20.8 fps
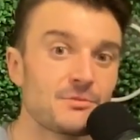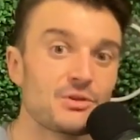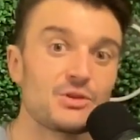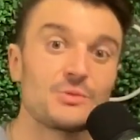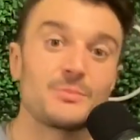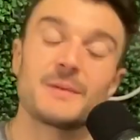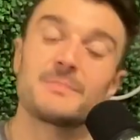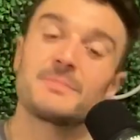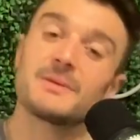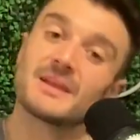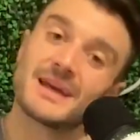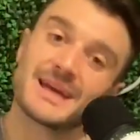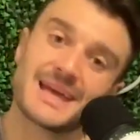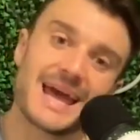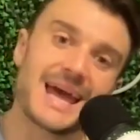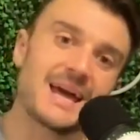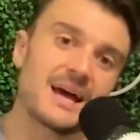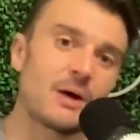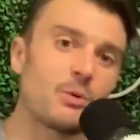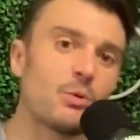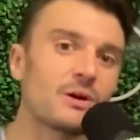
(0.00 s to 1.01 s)
You might be like,
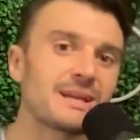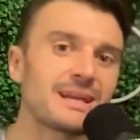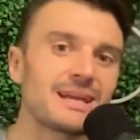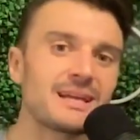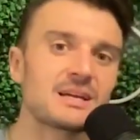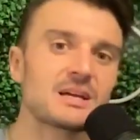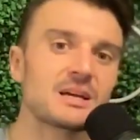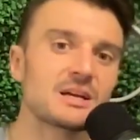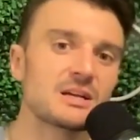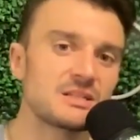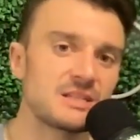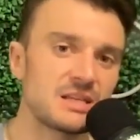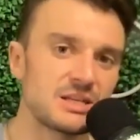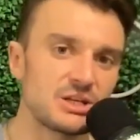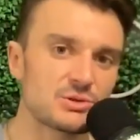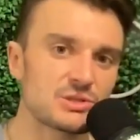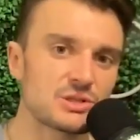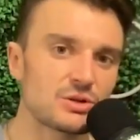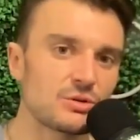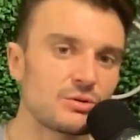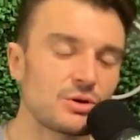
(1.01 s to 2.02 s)
hey, I want to get a
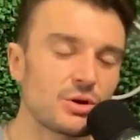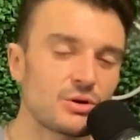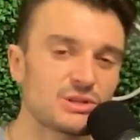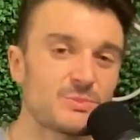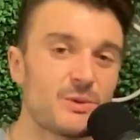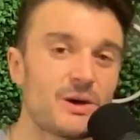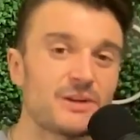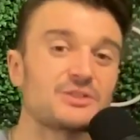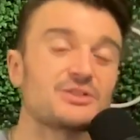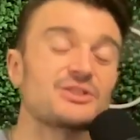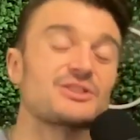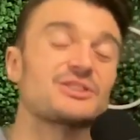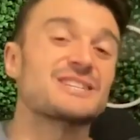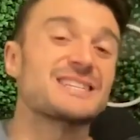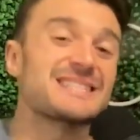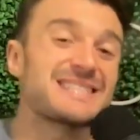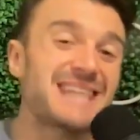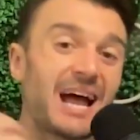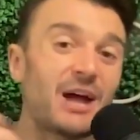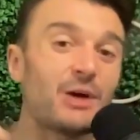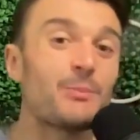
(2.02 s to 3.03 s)
continuous glucose monitor to
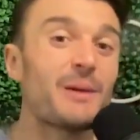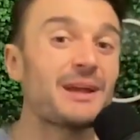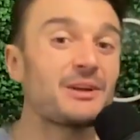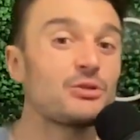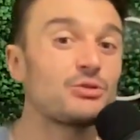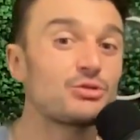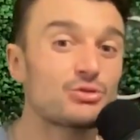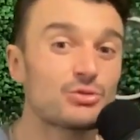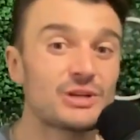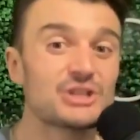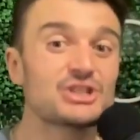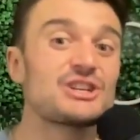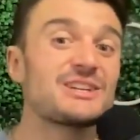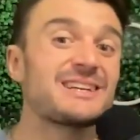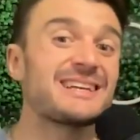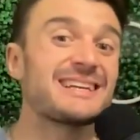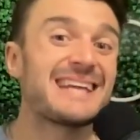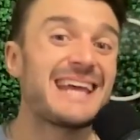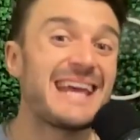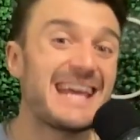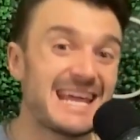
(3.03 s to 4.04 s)
dial my nutrition
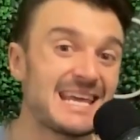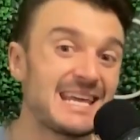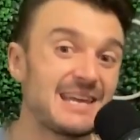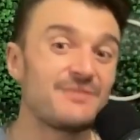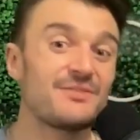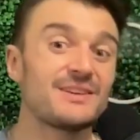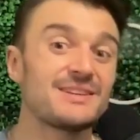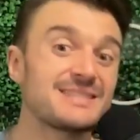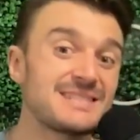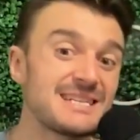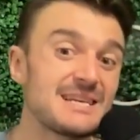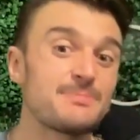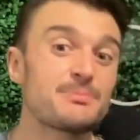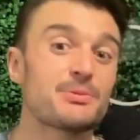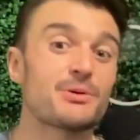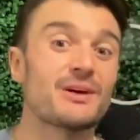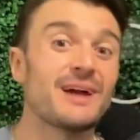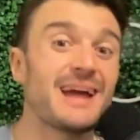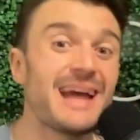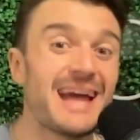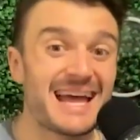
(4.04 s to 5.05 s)
in even
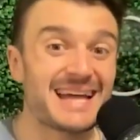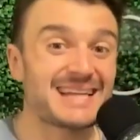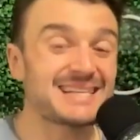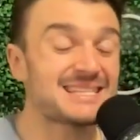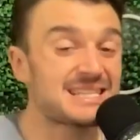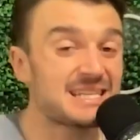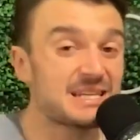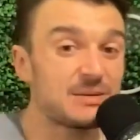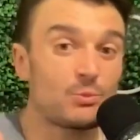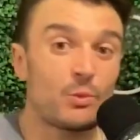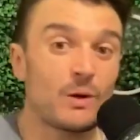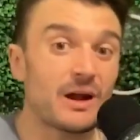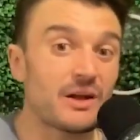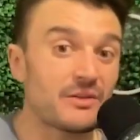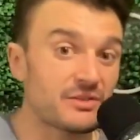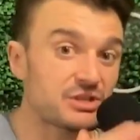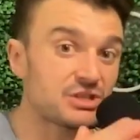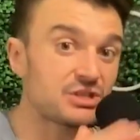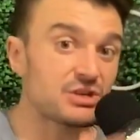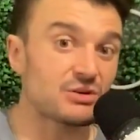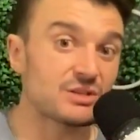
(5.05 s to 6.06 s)
deeper and see where
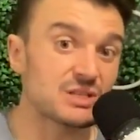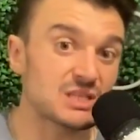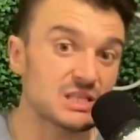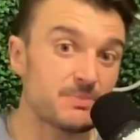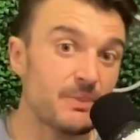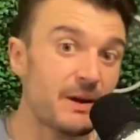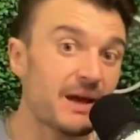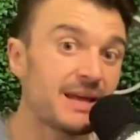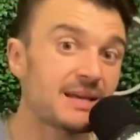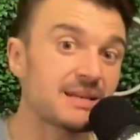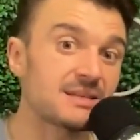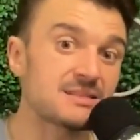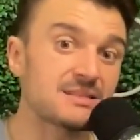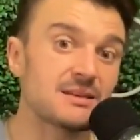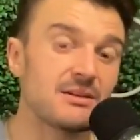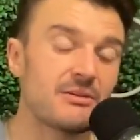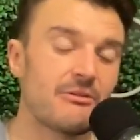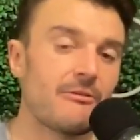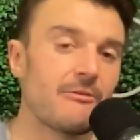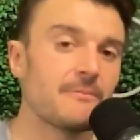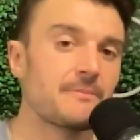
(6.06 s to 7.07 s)
the certain
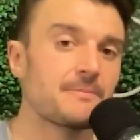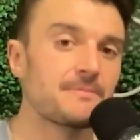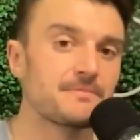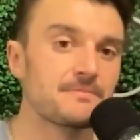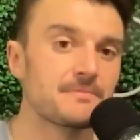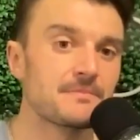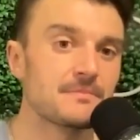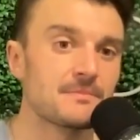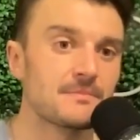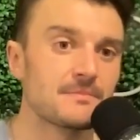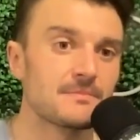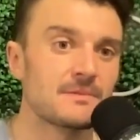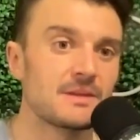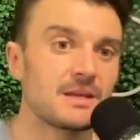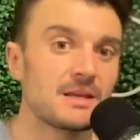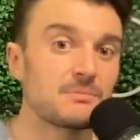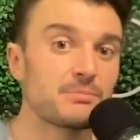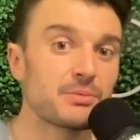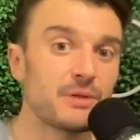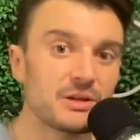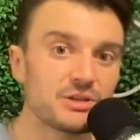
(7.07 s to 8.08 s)
spikes
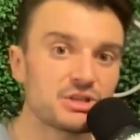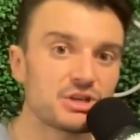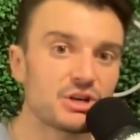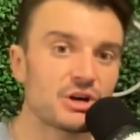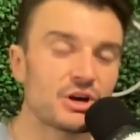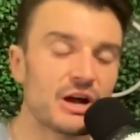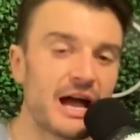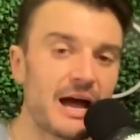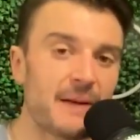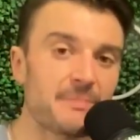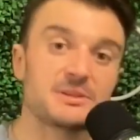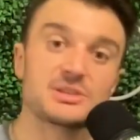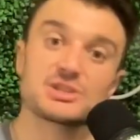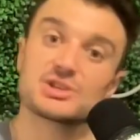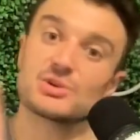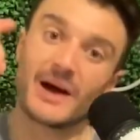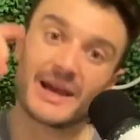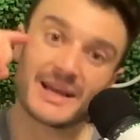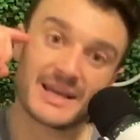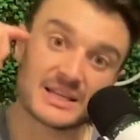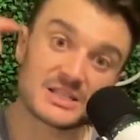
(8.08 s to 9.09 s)
in blood sugar happen,
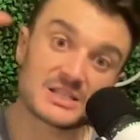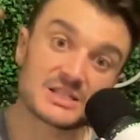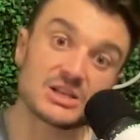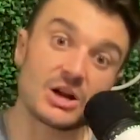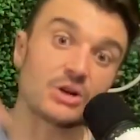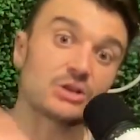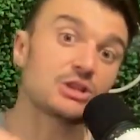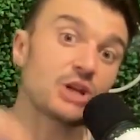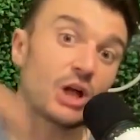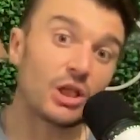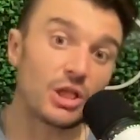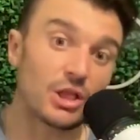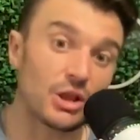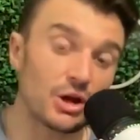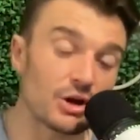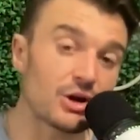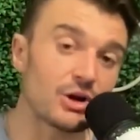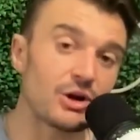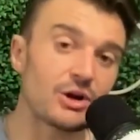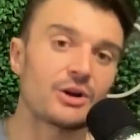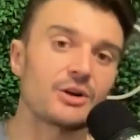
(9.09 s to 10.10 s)
so I can start to
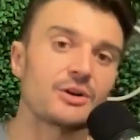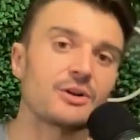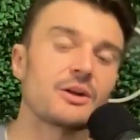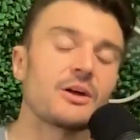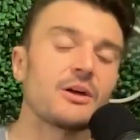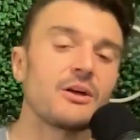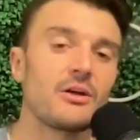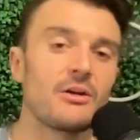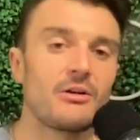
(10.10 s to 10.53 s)
learn